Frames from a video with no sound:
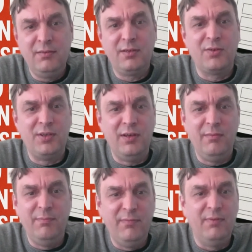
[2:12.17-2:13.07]
costs
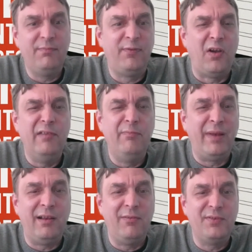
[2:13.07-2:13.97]
you
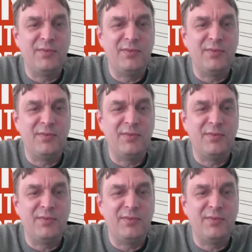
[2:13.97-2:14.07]
£5 or